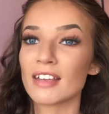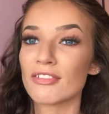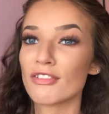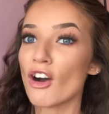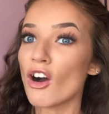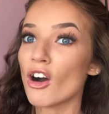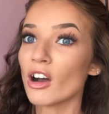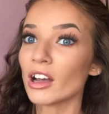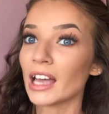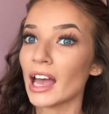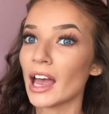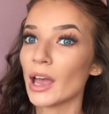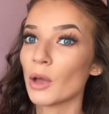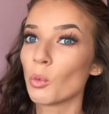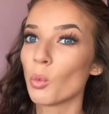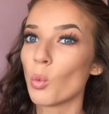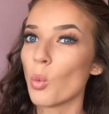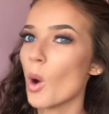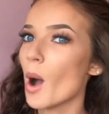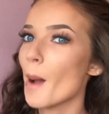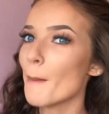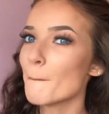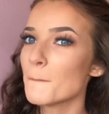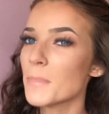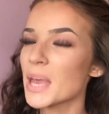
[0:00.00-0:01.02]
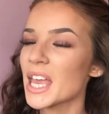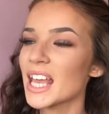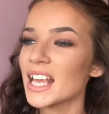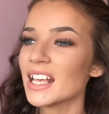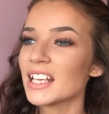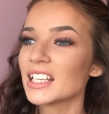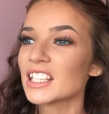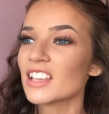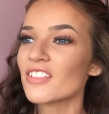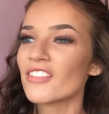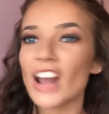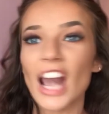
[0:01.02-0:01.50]
If I ate one
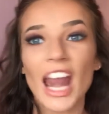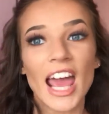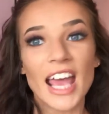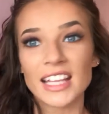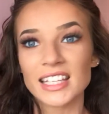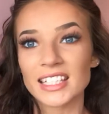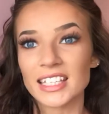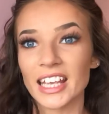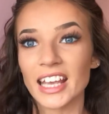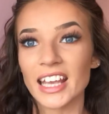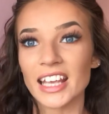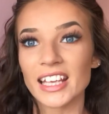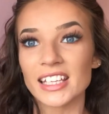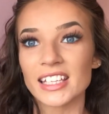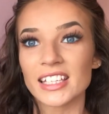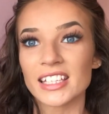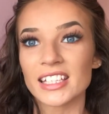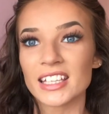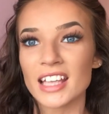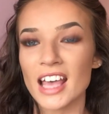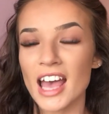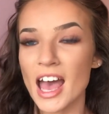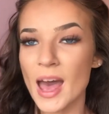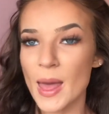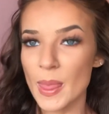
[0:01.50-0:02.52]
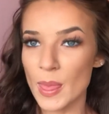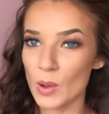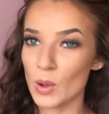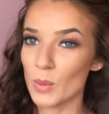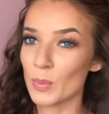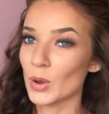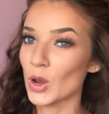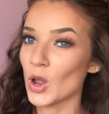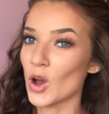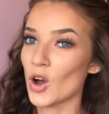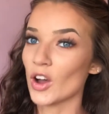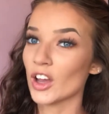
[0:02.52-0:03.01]
piece of lettuce, they
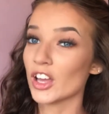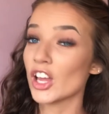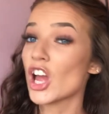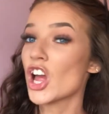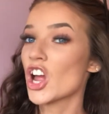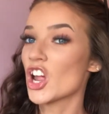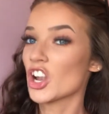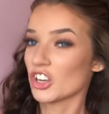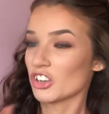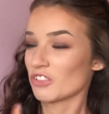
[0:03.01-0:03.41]
would be like,